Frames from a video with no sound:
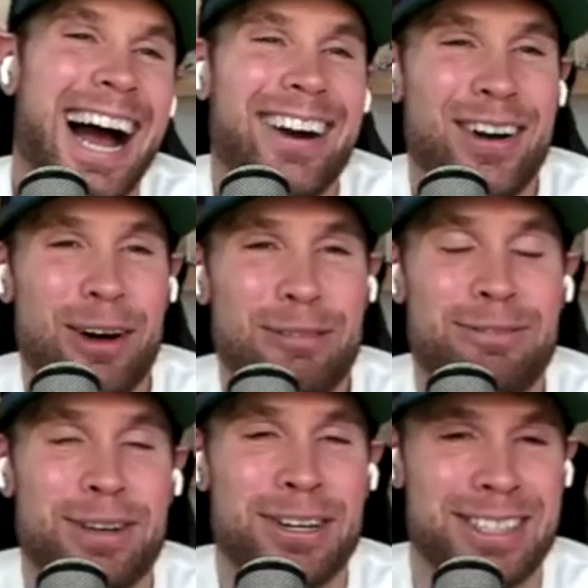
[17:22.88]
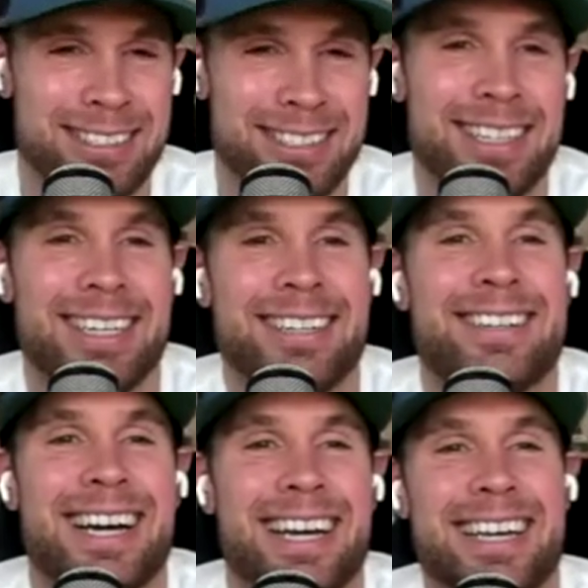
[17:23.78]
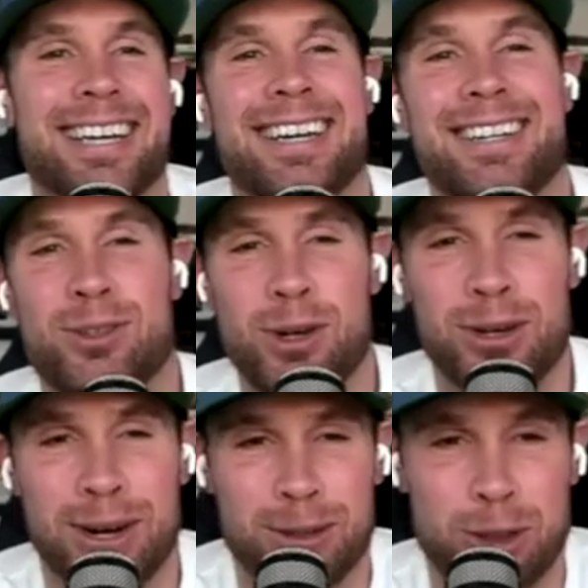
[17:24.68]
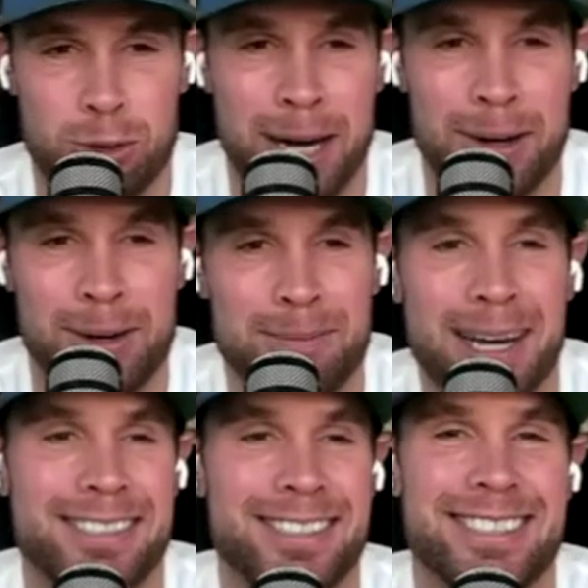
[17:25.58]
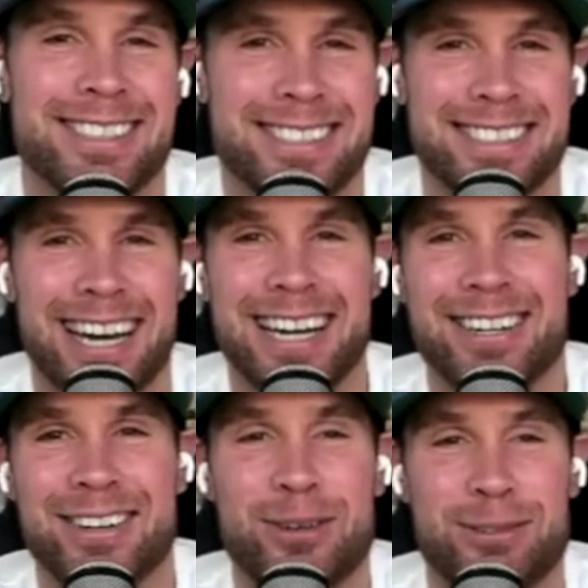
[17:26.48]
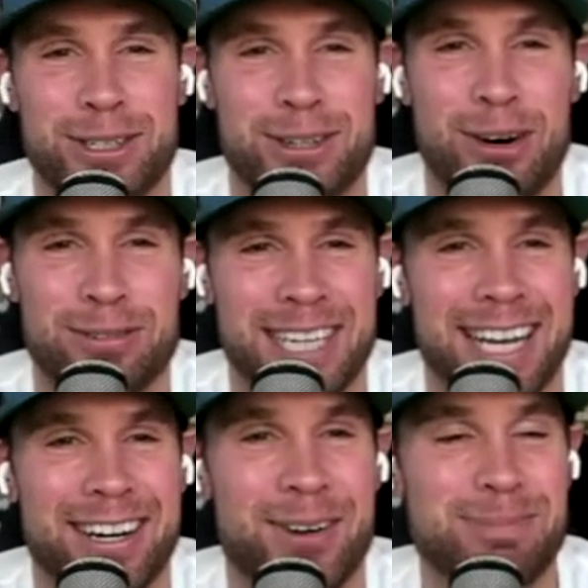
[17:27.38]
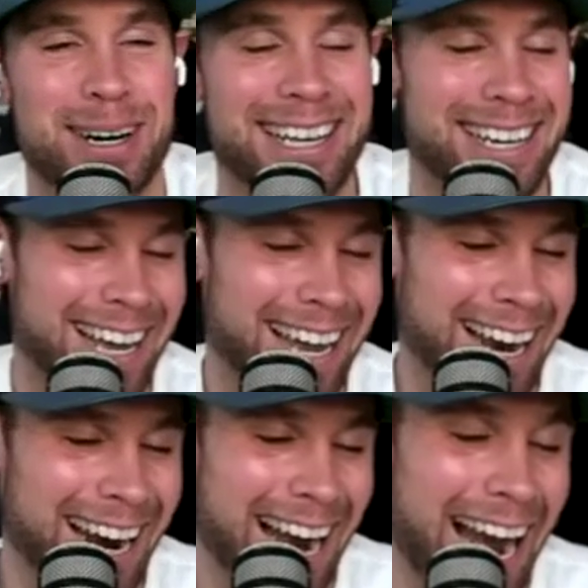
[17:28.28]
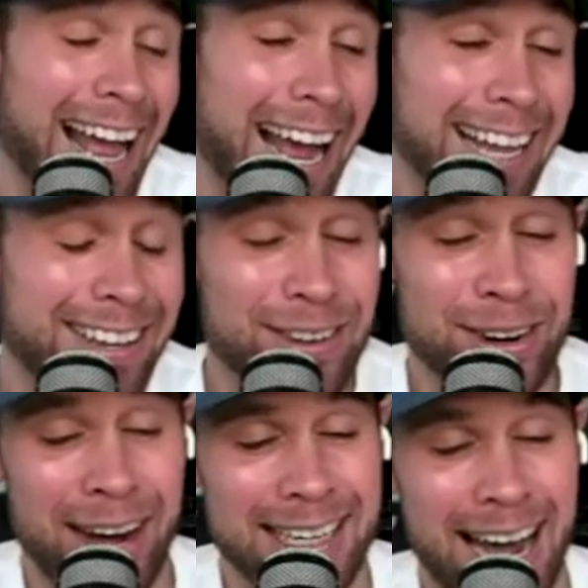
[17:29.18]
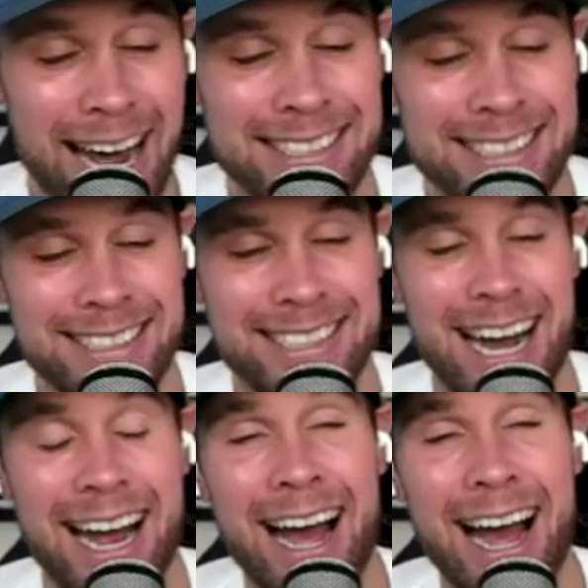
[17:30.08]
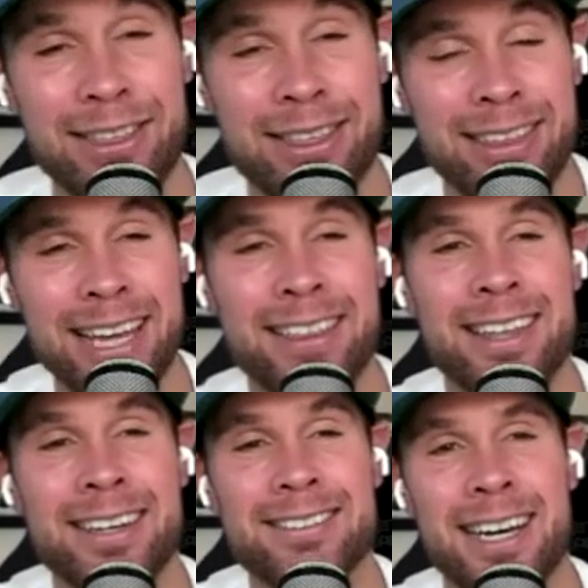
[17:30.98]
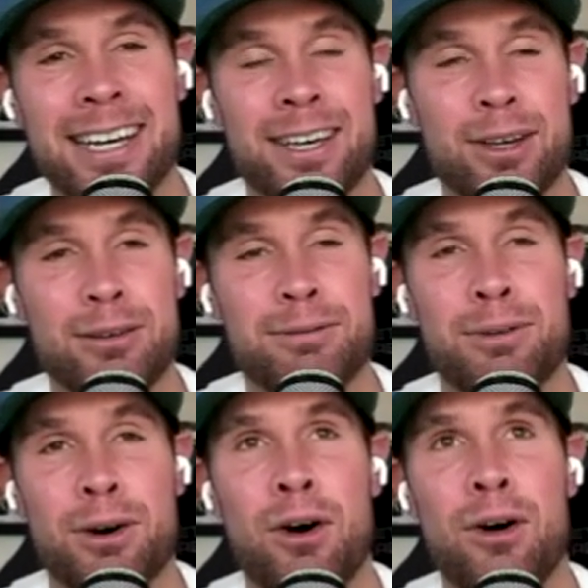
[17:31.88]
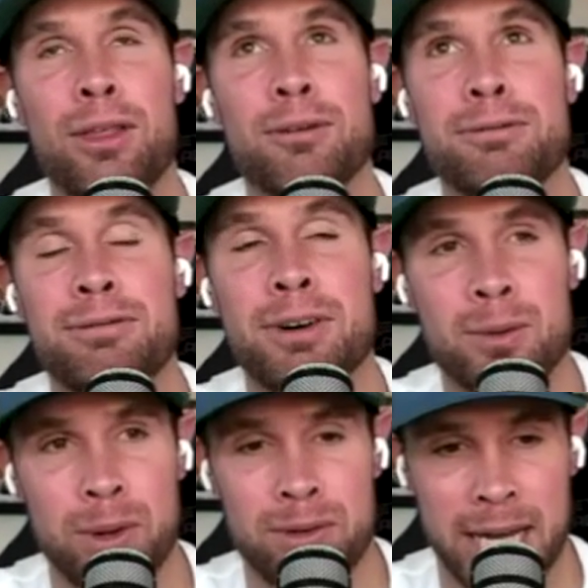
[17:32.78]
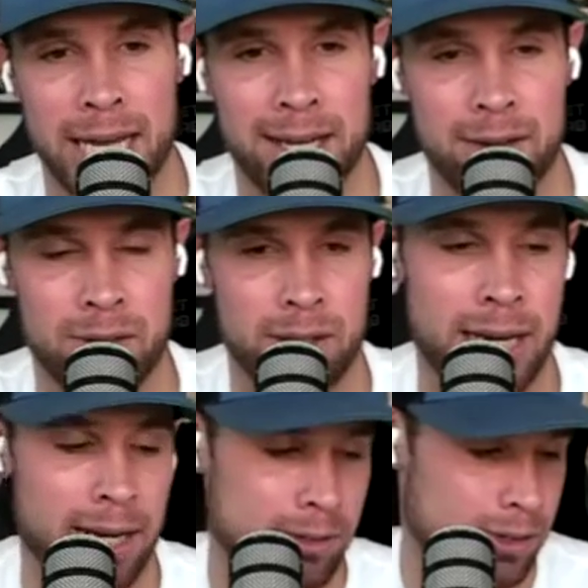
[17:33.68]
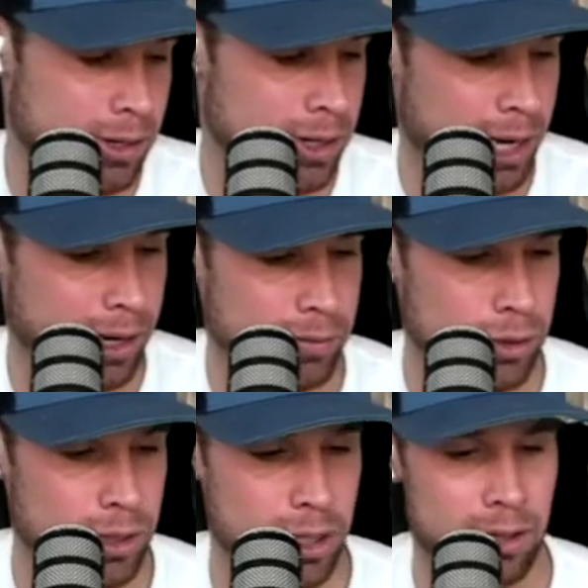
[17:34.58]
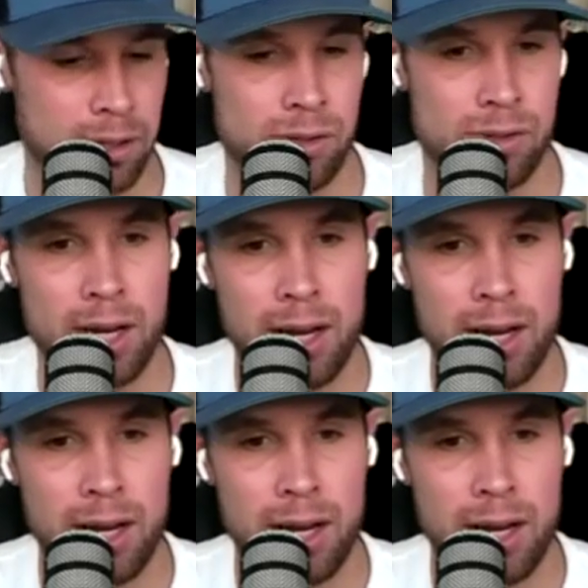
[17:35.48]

i don't know if phil is sending like you know shrouded messages to tiger over golf channel but i you know i i just i i think that like for all the fun we've had over the last year and a half two years